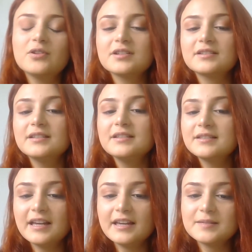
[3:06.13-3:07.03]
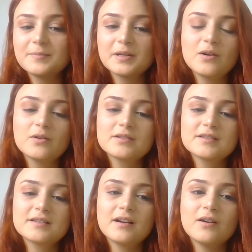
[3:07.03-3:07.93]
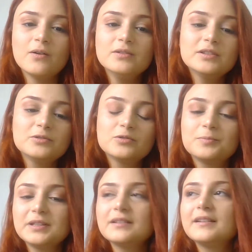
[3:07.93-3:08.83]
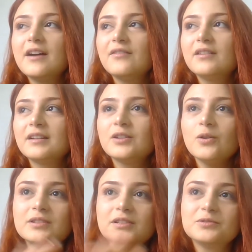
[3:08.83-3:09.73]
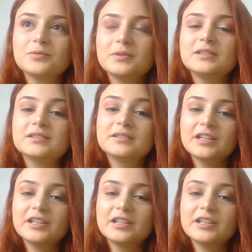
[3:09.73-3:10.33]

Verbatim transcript: of course, these days, because on the European level and on the Euro